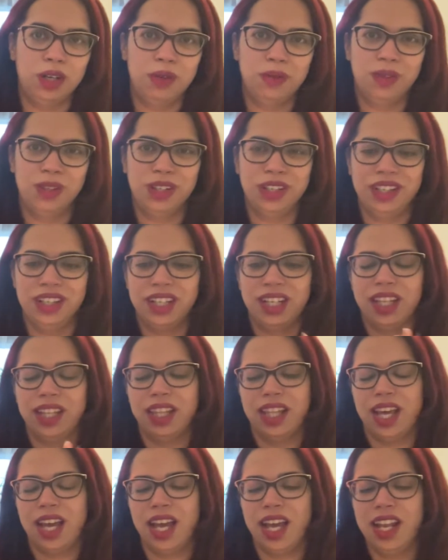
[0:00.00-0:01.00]
word
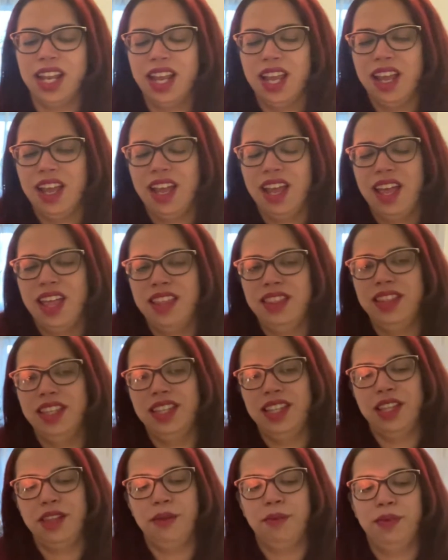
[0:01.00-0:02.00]
that
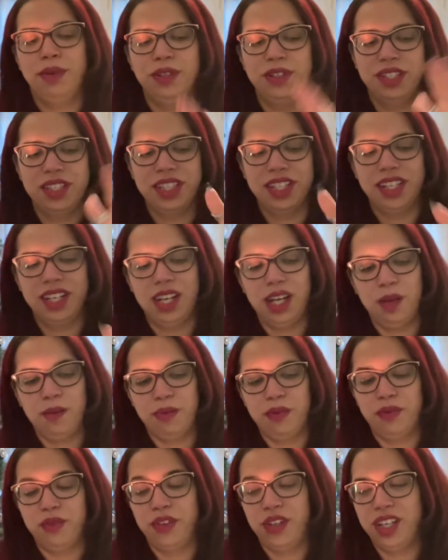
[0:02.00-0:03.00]
the person up
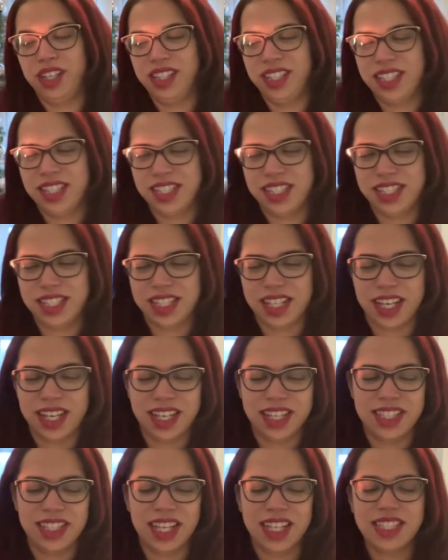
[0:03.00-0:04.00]
front is
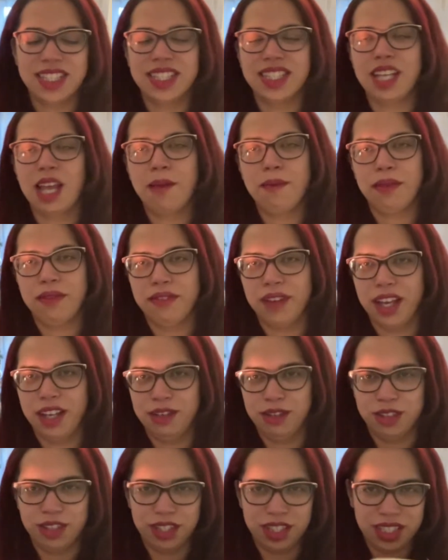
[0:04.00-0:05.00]
saying. That's the type of
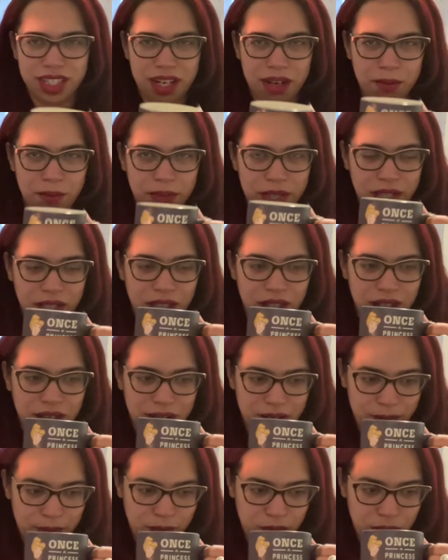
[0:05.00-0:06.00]
energy that I'm picking up.